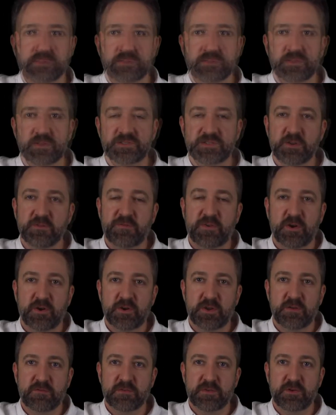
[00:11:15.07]
So
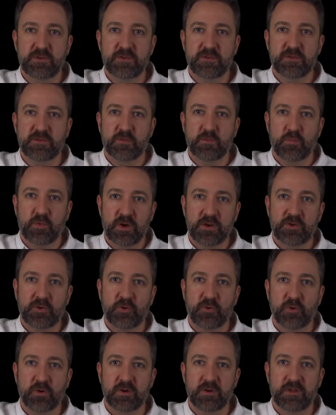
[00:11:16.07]
far you've learned one
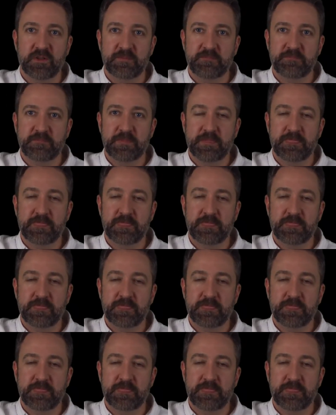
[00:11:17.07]
chord